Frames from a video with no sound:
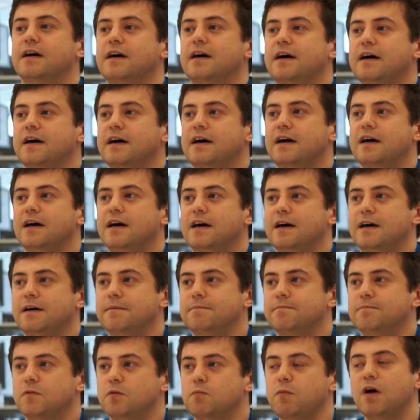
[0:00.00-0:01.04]

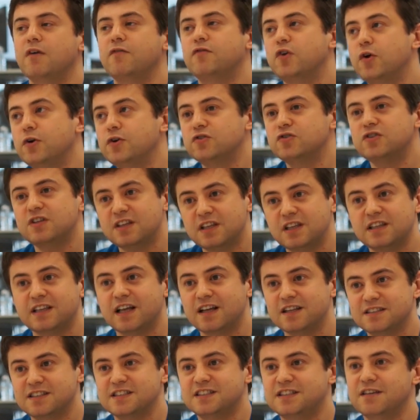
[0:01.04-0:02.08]
If you go into the
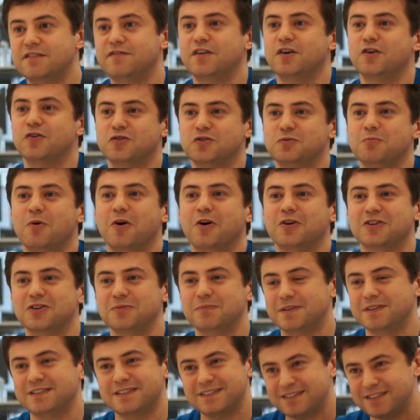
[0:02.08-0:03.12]
details, it's difficult to
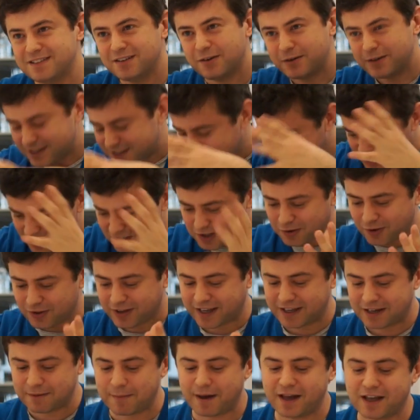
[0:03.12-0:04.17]
model, but in general, you
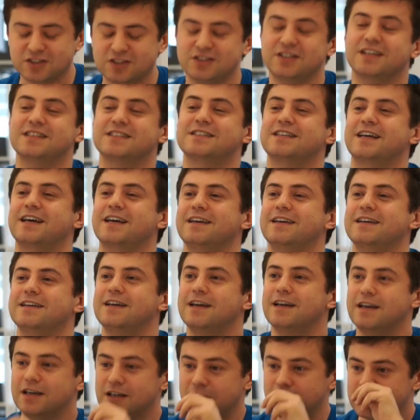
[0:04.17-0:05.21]
can imagine as
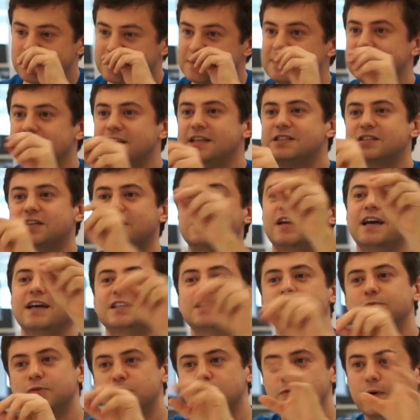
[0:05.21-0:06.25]
cities
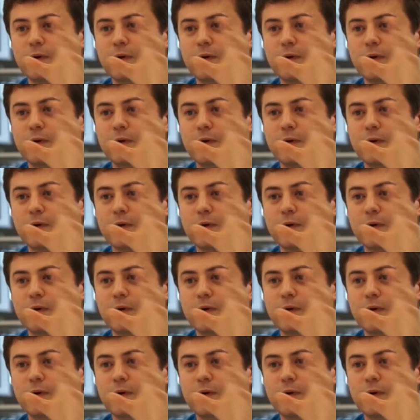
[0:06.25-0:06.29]
connected with